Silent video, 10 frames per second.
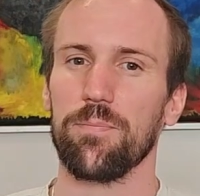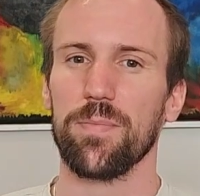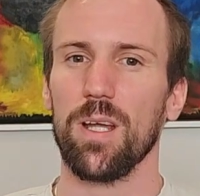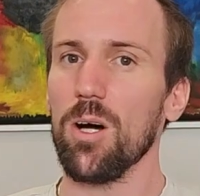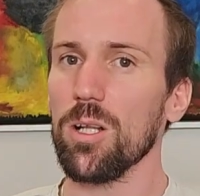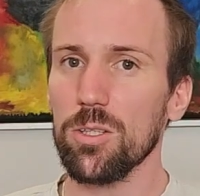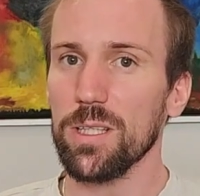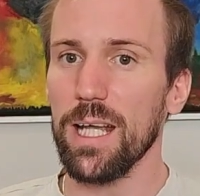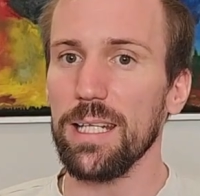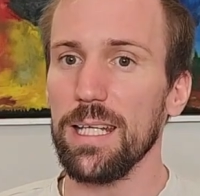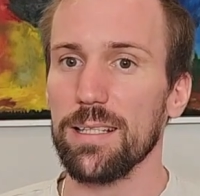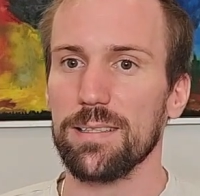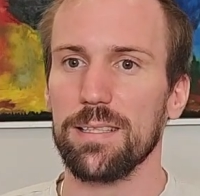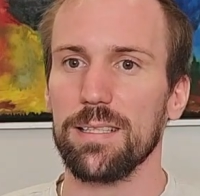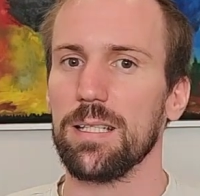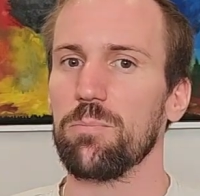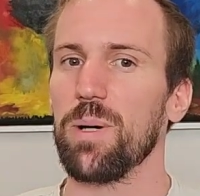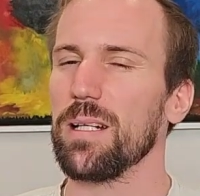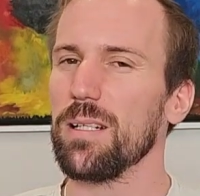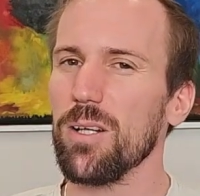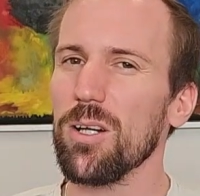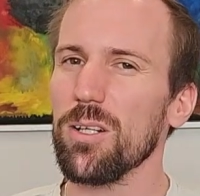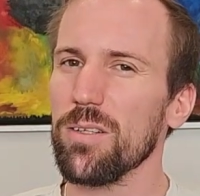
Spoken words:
All good ideas, but none